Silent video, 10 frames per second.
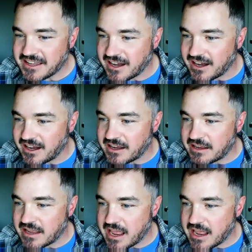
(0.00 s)
uh,
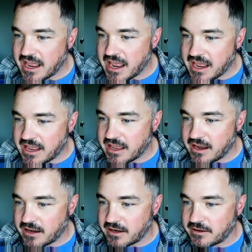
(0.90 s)

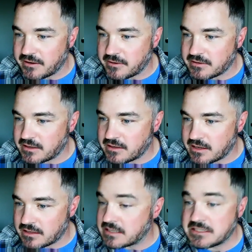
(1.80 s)
uh,
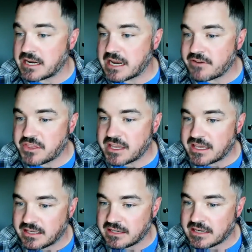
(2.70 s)
and dug everything
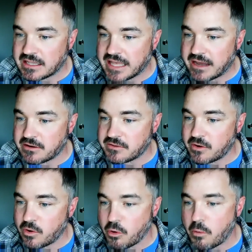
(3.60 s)
in, and allowed
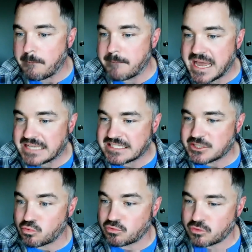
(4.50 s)
the whole mess
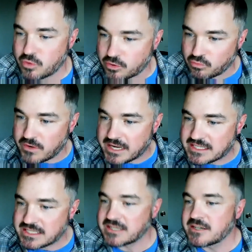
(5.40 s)
to quote
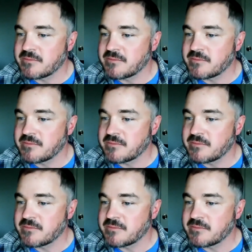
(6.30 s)
rest.